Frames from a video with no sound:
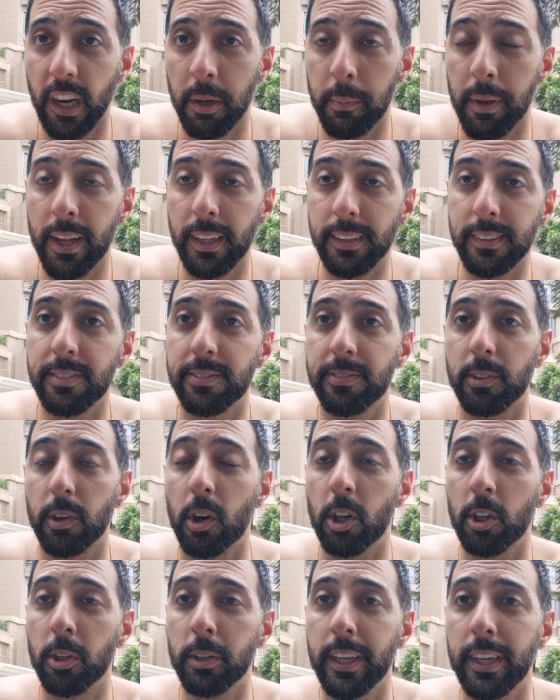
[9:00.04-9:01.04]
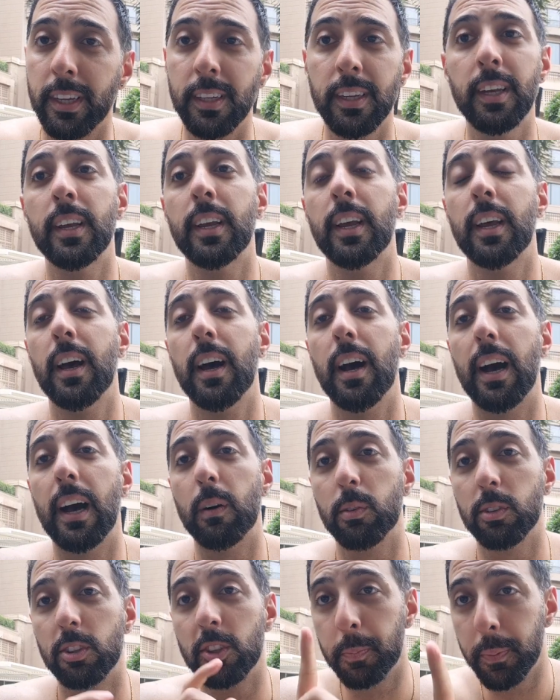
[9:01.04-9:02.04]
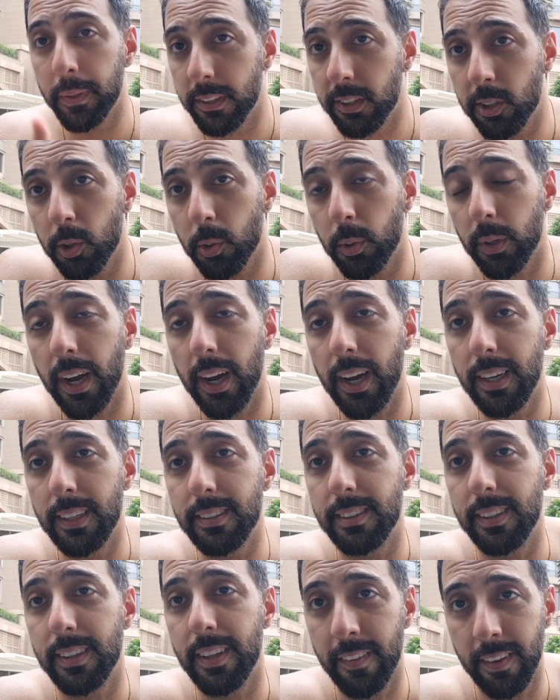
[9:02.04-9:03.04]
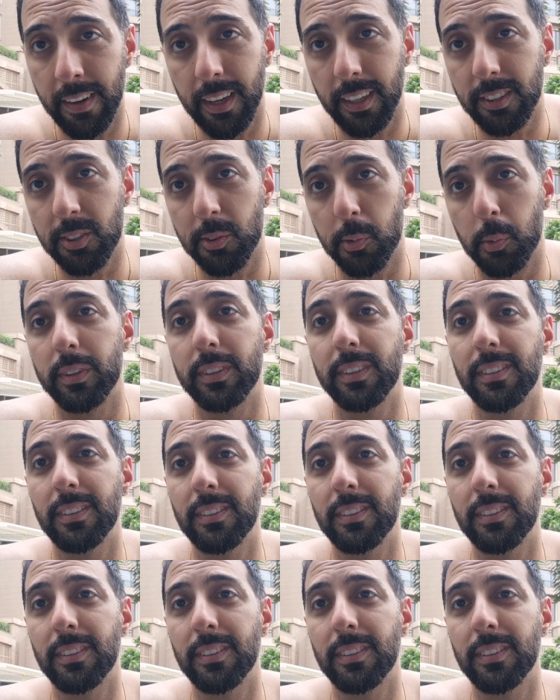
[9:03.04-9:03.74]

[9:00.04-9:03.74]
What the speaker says: I'm at for holiday. I will speak to you guys in the next one.